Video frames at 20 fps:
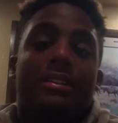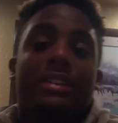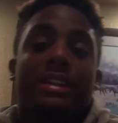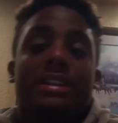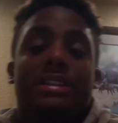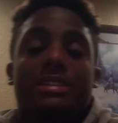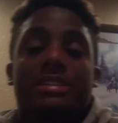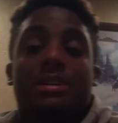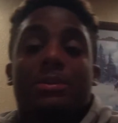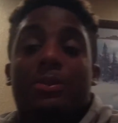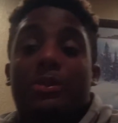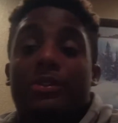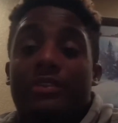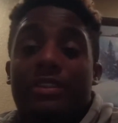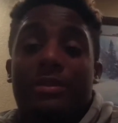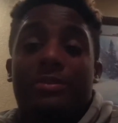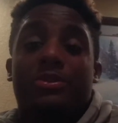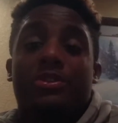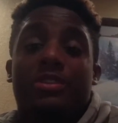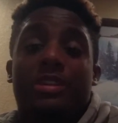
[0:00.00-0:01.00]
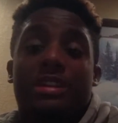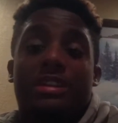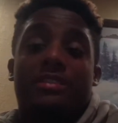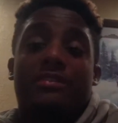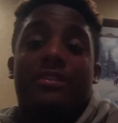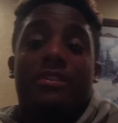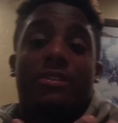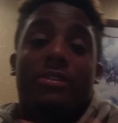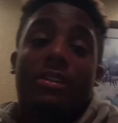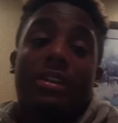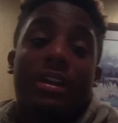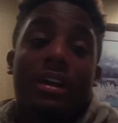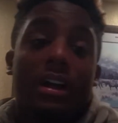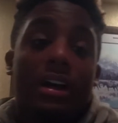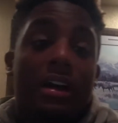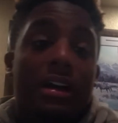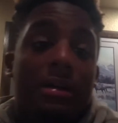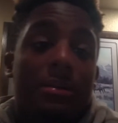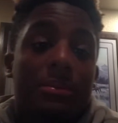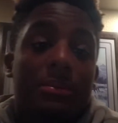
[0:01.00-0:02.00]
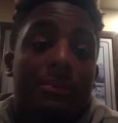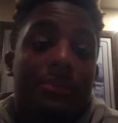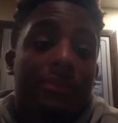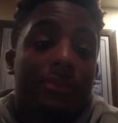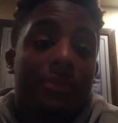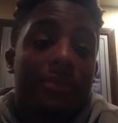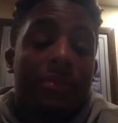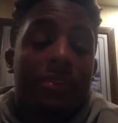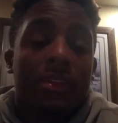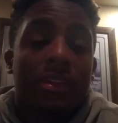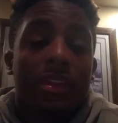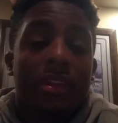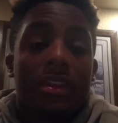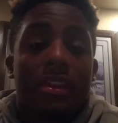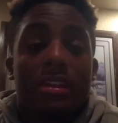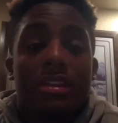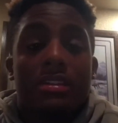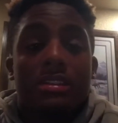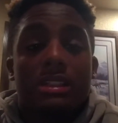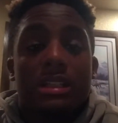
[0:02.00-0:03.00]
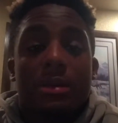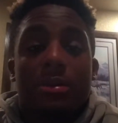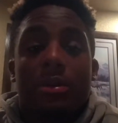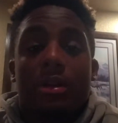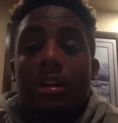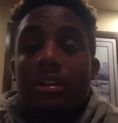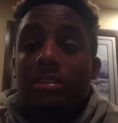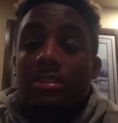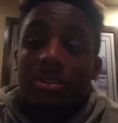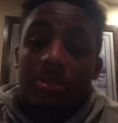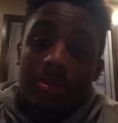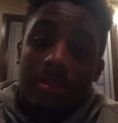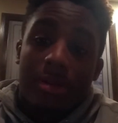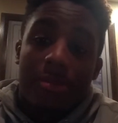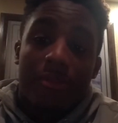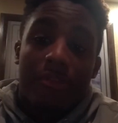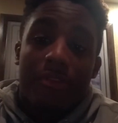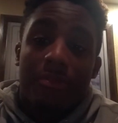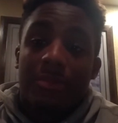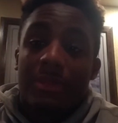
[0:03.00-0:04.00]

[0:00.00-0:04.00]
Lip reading: some of them transferred. Some of them